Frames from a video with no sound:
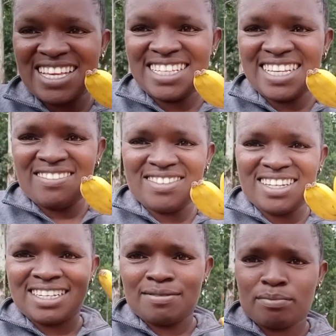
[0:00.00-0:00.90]
Just
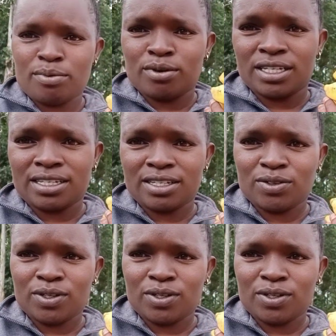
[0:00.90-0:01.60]
bought sweet